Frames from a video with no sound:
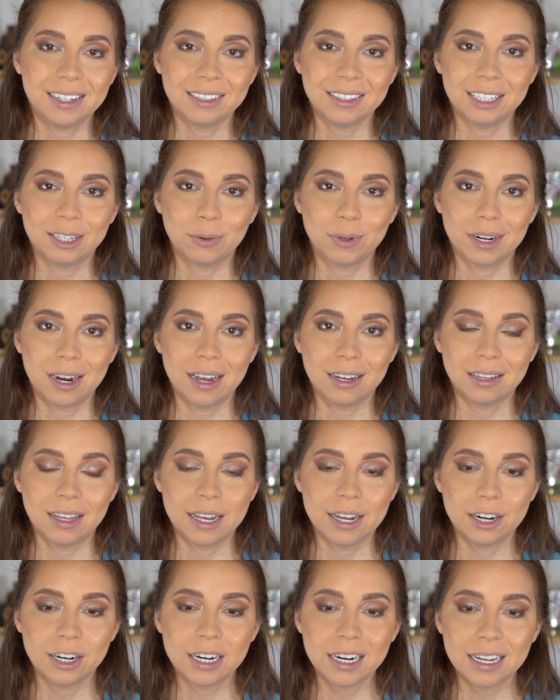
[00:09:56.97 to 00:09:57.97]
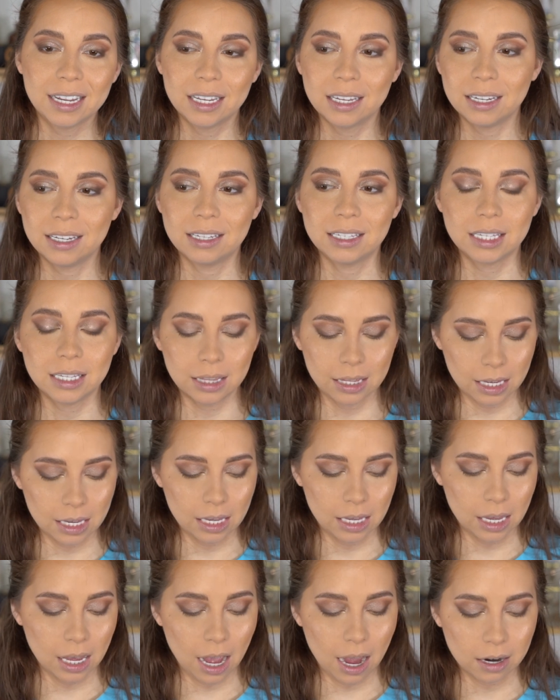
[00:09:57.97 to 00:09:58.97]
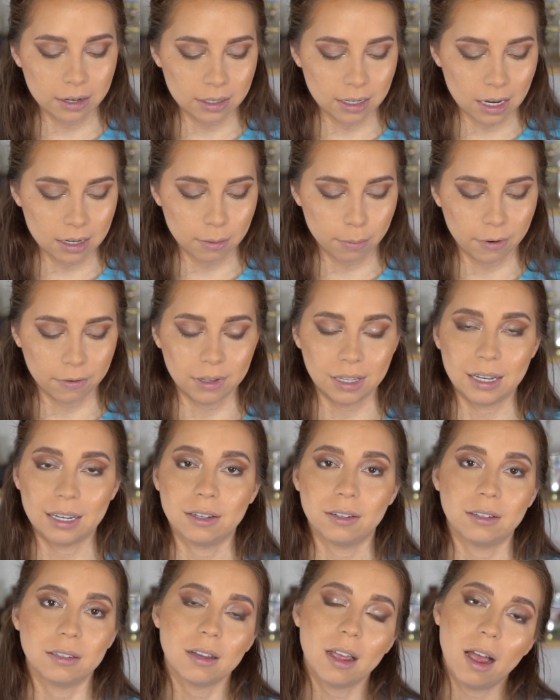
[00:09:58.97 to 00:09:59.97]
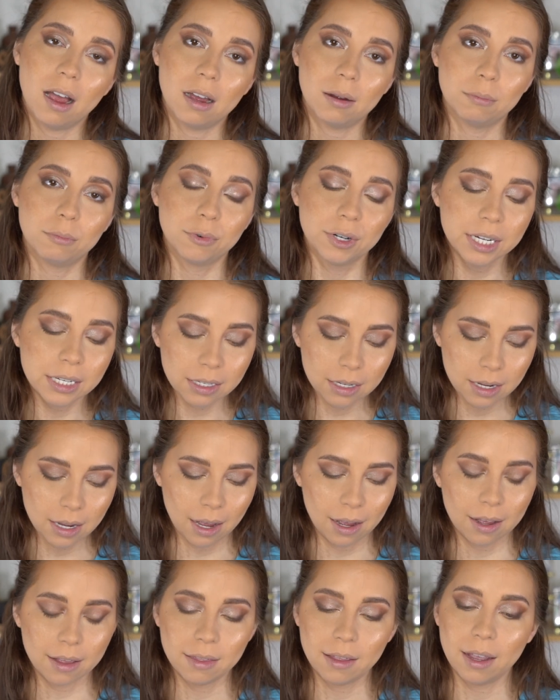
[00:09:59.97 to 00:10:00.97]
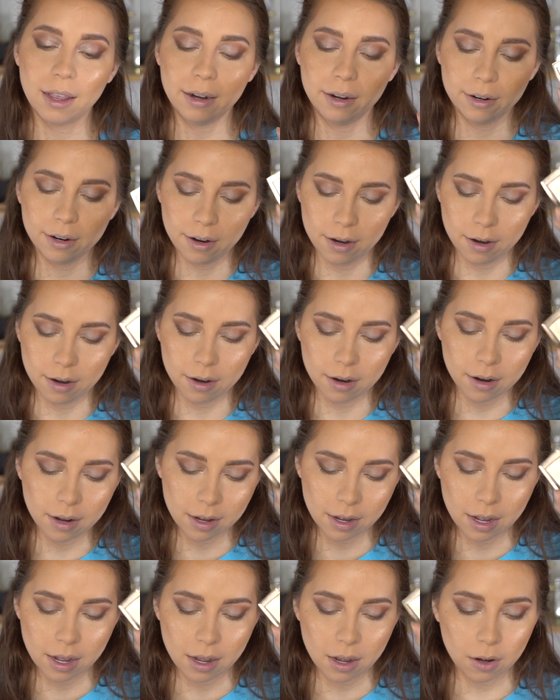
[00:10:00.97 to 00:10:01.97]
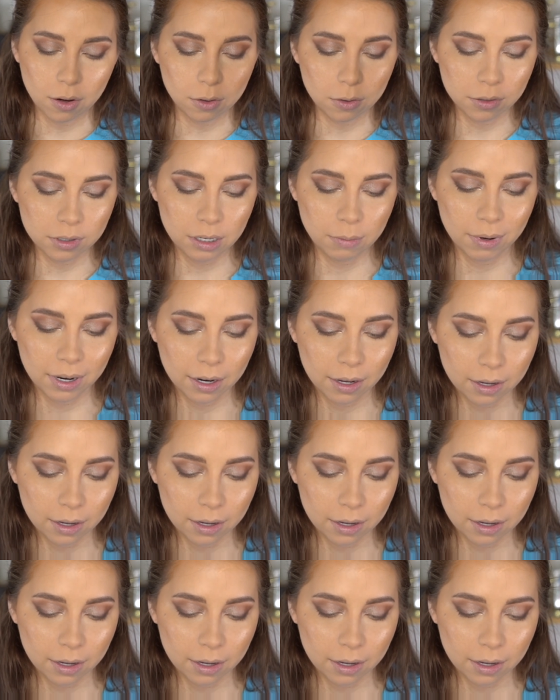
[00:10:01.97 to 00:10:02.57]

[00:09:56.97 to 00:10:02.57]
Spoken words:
liquid highlighter. It is the Anastasia Beverly Hills Amrezy Highlighter. Oldie but a